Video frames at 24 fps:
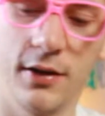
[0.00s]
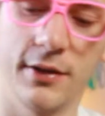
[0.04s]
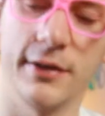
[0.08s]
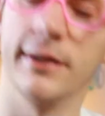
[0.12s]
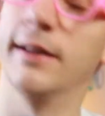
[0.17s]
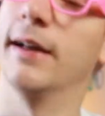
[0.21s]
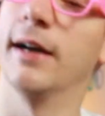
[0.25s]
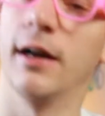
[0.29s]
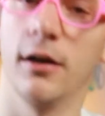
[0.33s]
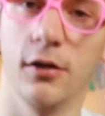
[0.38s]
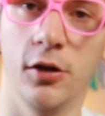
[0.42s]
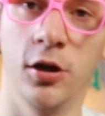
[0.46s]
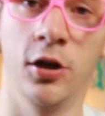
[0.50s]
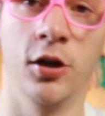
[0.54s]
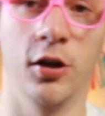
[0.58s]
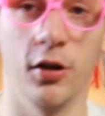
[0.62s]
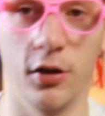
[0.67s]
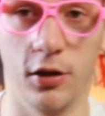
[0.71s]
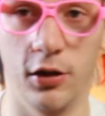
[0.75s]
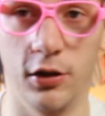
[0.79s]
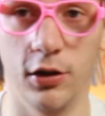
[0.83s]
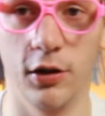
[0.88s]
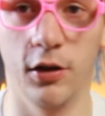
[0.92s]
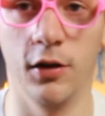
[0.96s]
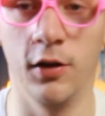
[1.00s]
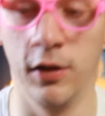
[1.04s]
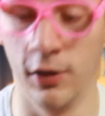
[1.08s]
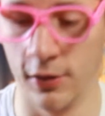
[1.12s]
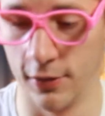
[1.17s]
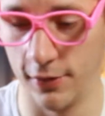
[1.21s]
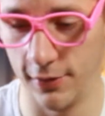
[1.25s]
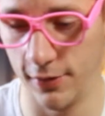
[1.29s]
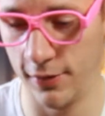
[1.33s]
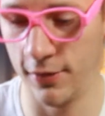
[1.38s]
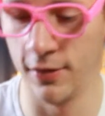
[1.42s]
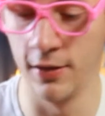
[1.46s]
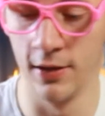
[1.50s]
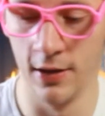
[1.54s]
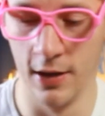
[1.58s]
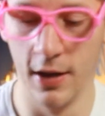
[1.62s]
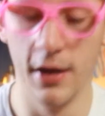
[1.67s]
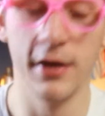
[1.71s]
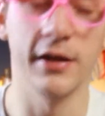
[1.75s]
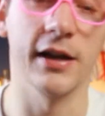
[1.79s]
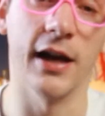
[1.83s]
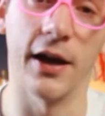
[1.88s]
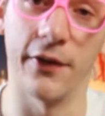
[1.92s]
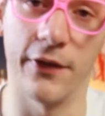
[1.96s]
Yeah.
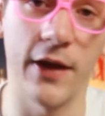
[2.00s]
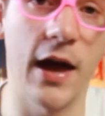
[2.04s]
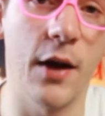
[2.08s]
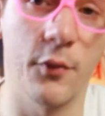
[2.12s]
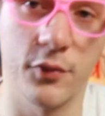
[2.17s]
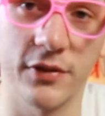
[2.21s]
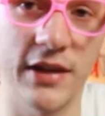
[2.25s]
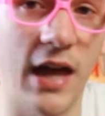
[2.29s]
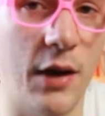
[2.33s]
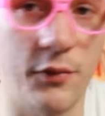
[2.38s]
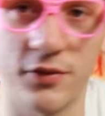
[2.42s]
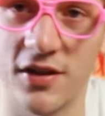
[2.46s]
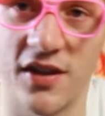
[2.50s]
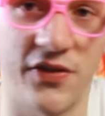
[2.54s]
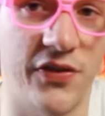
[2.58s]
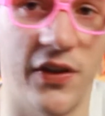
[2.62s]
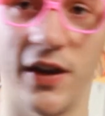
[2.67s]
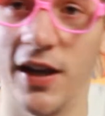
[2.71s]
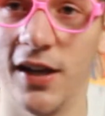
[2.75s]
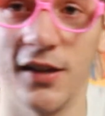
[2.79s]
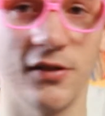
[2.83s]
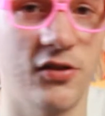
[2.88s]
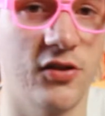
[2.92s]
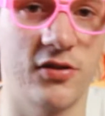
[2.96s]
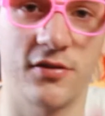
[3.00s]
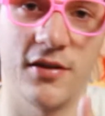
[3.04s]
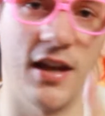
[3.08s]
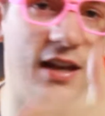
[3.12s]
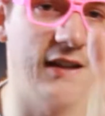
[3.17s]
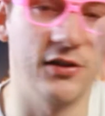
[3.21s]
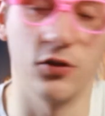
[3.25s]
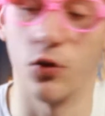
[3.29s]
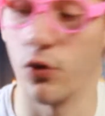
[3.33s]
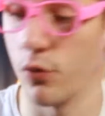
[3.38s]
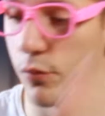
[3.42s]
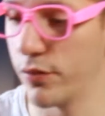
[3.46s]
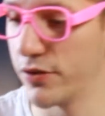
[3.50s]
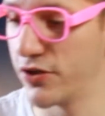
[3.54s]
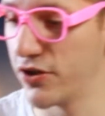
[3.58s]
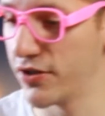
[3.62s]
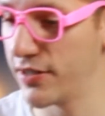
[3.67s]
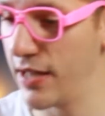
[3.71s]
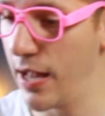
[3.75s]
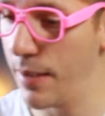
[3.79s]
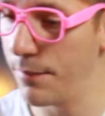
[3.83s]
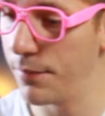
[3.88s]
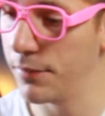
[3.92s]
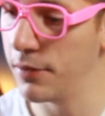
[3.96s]
Yeah, that was a thing. Just ignore what just
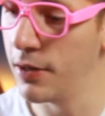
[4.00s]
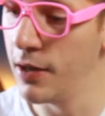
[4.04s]
happened.